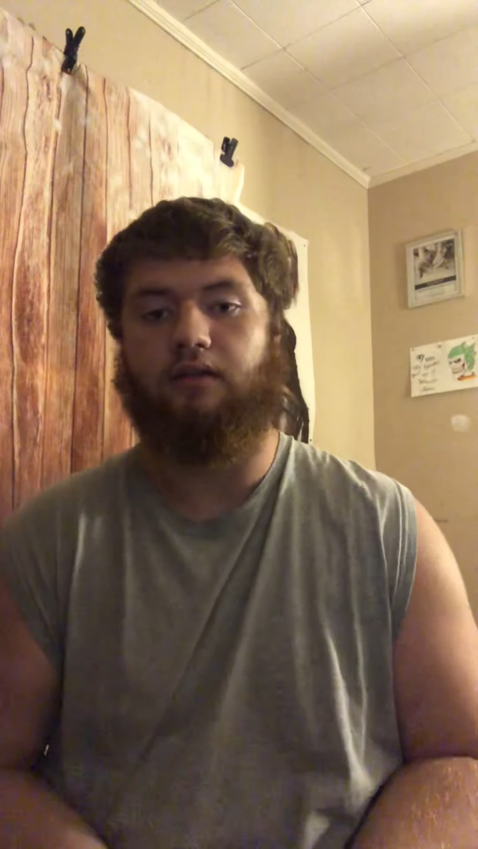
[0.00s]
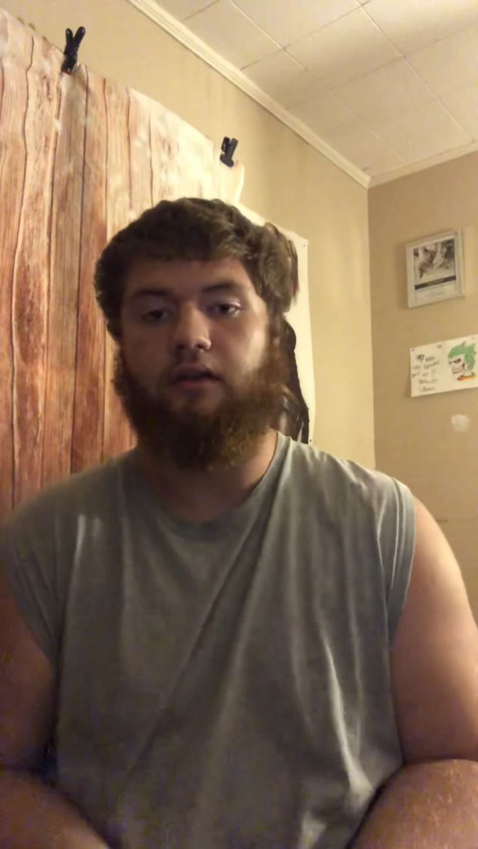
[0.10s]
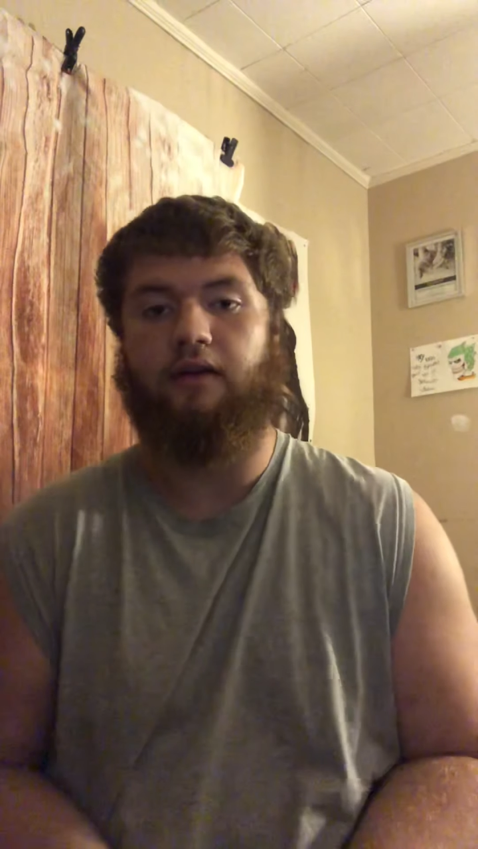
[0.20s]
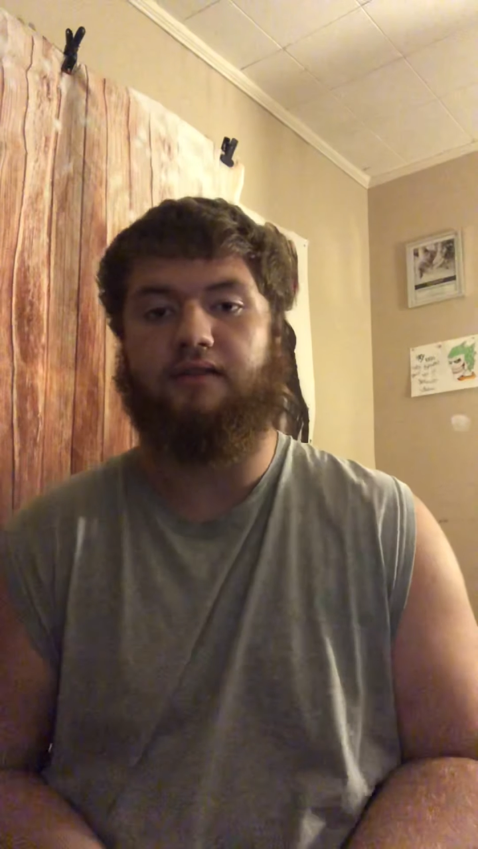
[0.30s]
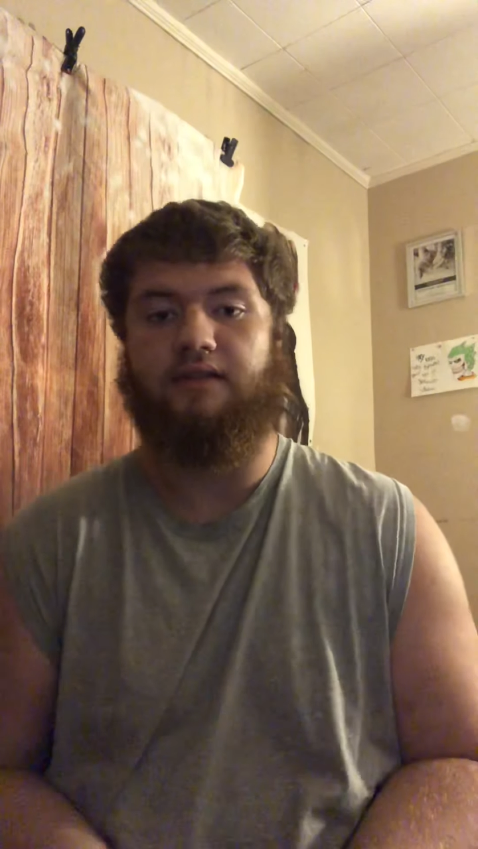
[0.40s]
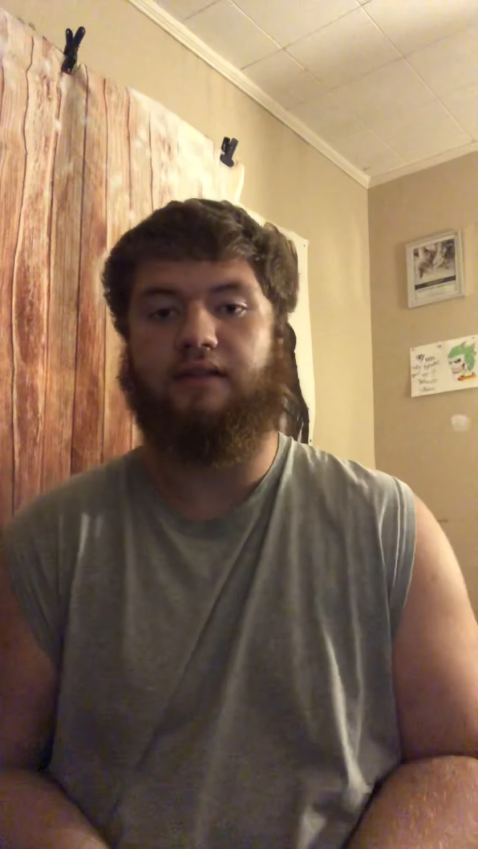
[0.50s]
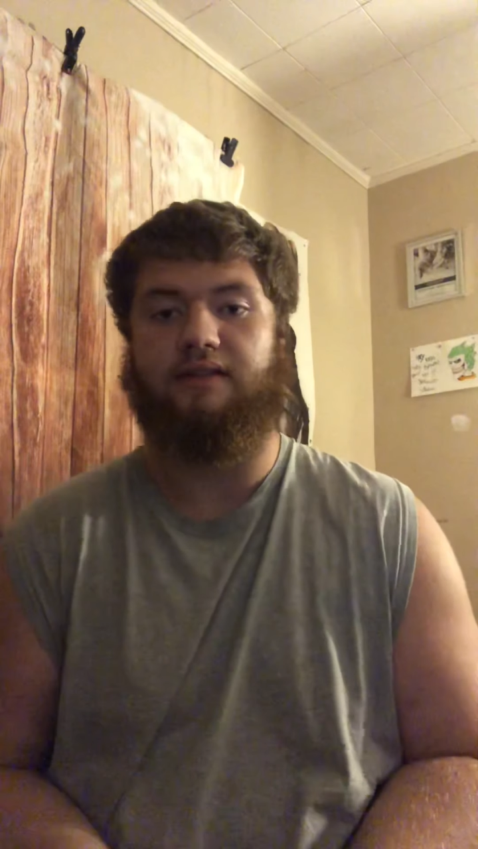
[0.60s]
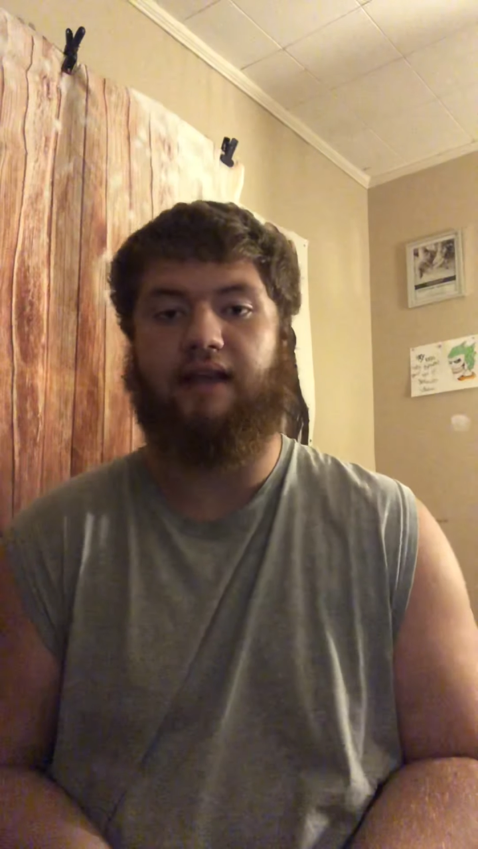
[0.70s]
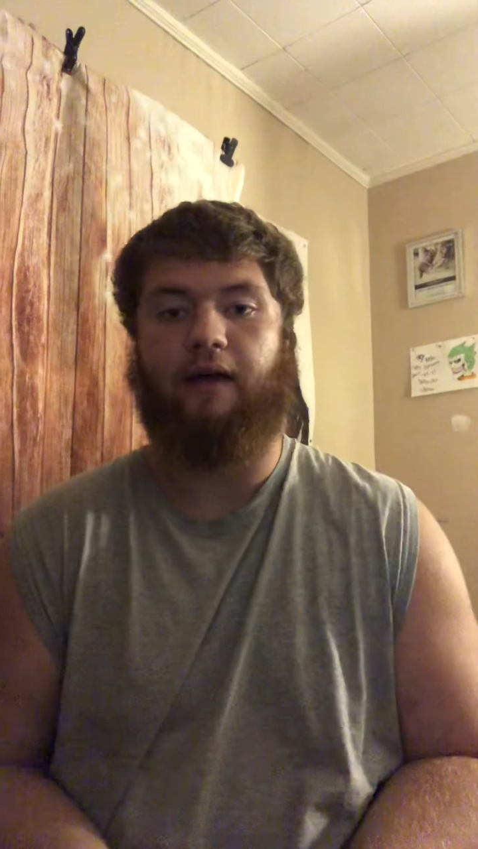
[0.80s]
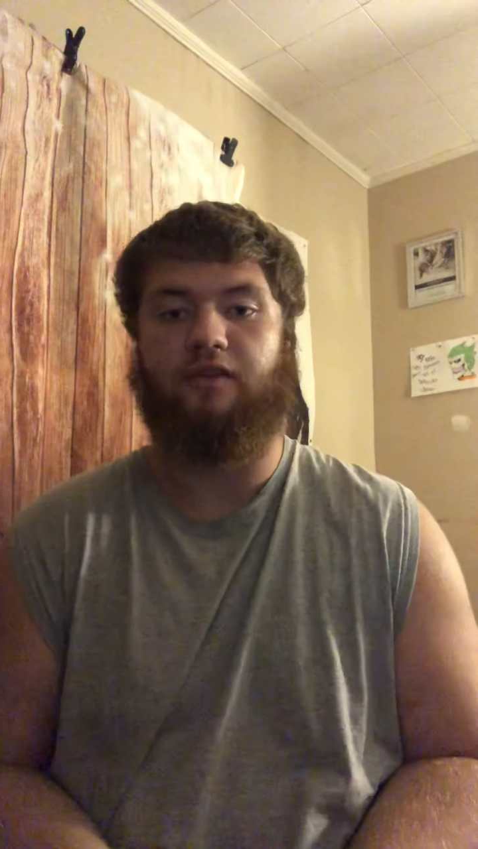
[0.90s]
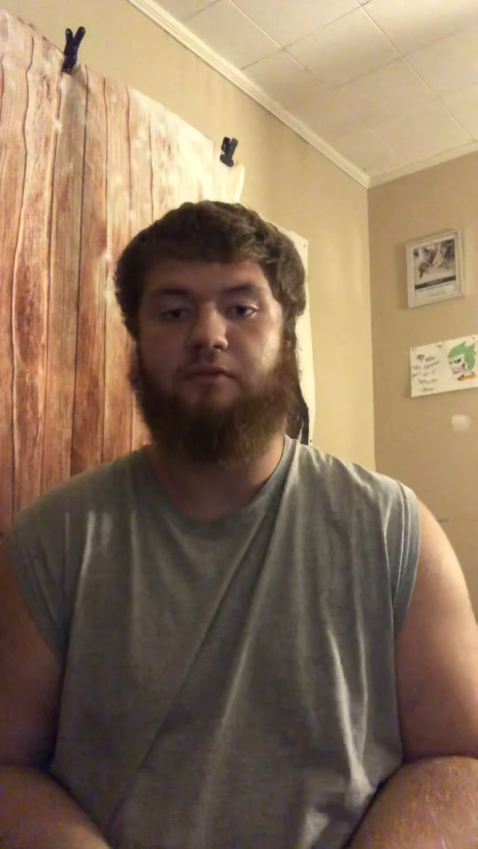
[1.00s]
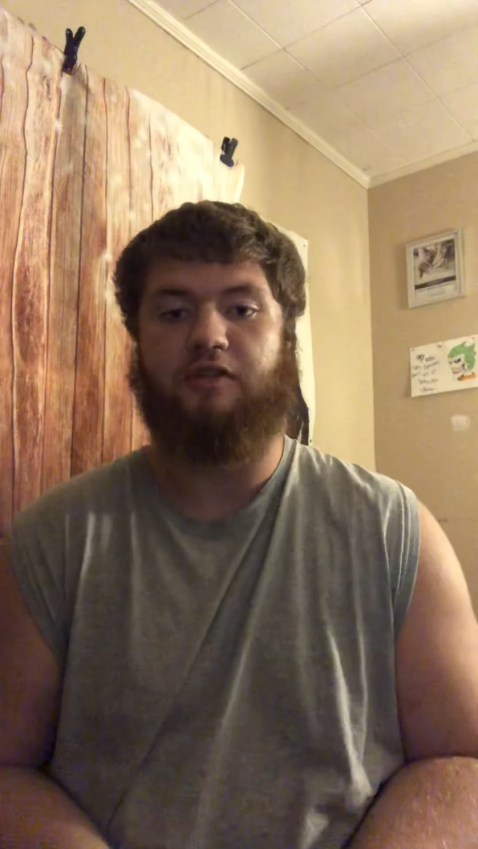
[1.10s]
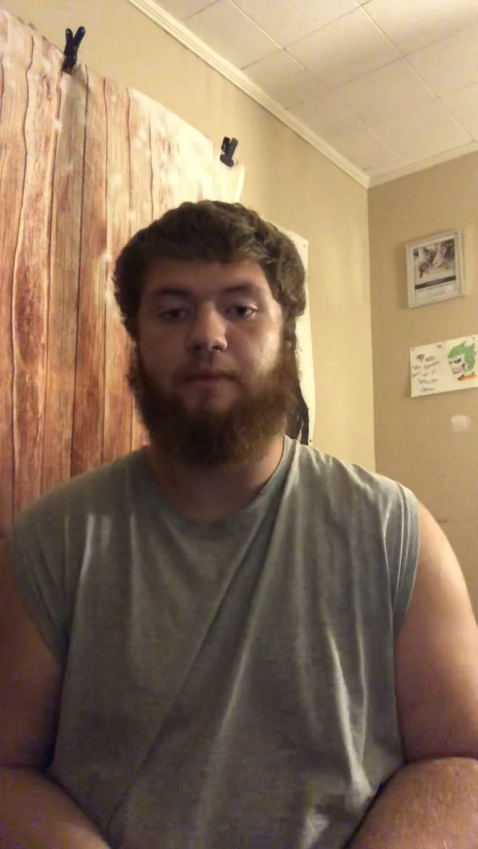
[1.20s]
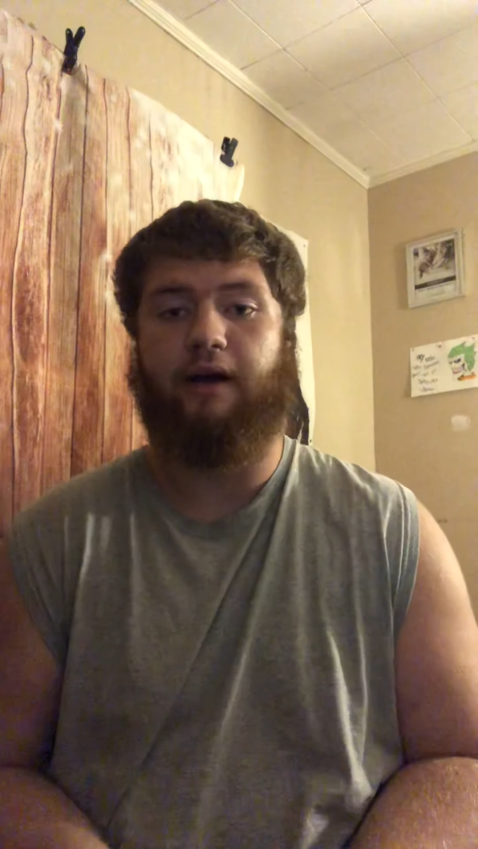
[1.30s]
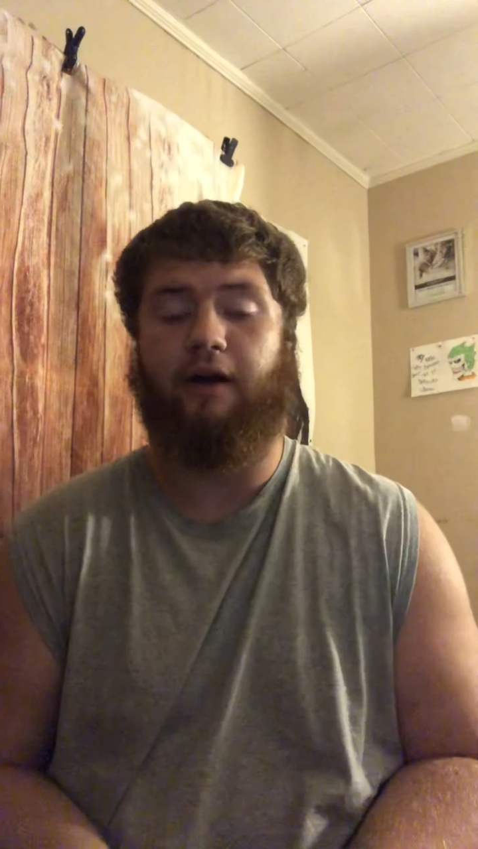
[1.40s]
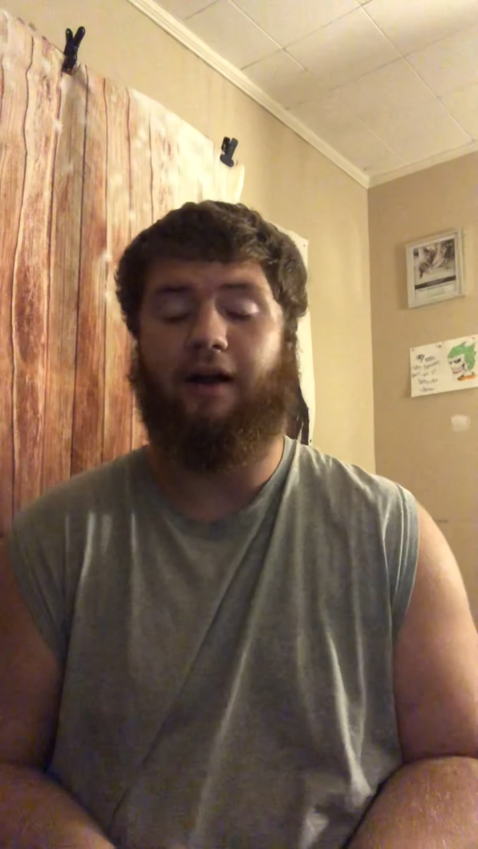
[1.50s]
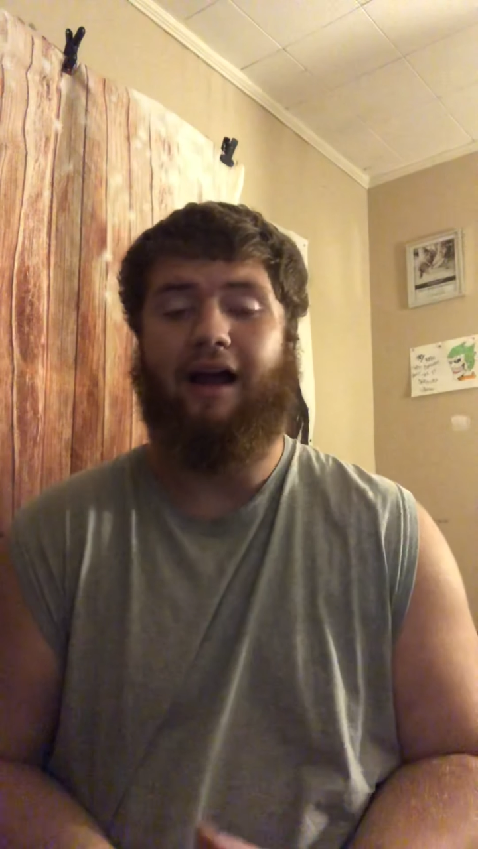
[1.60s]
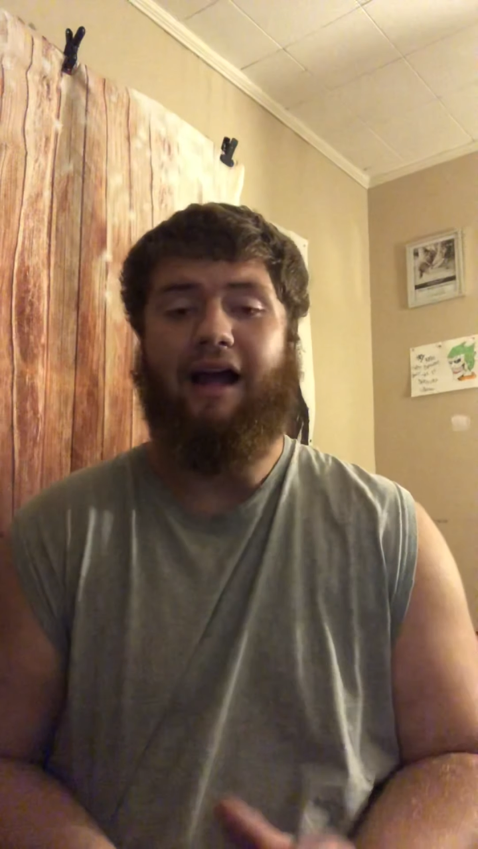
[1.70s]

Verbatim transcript: looks and sounds much better.